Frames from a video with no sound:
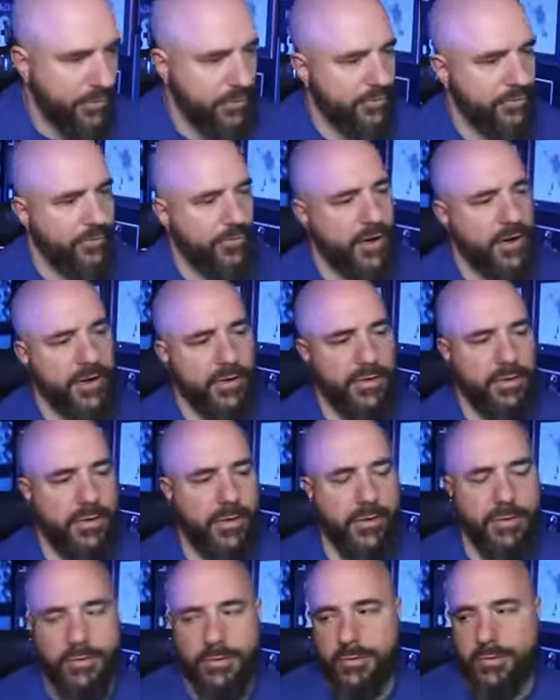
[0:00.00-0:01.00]
fucking girl,
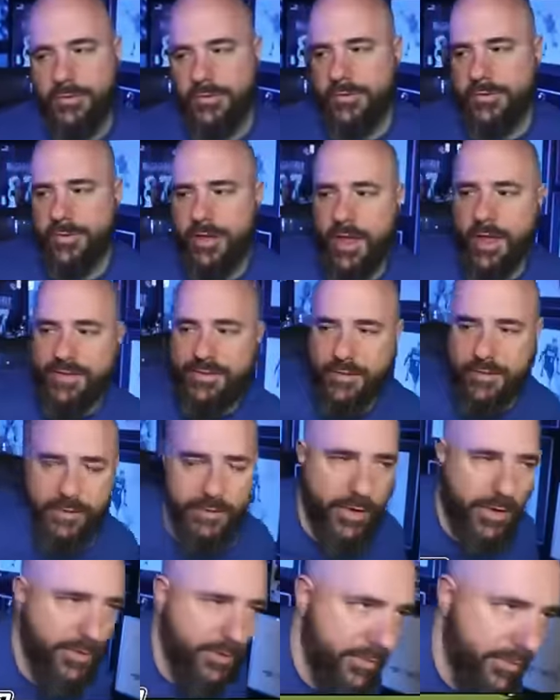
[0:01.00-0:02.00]
dude. Just, that's a
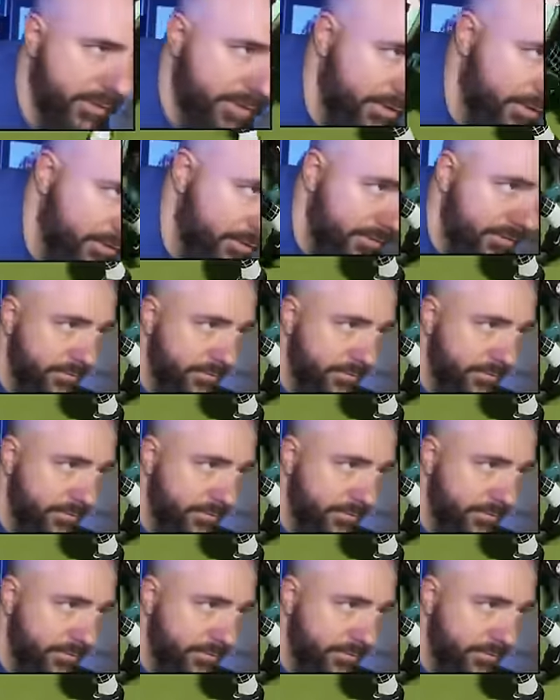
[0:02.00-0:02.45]
great read, dude.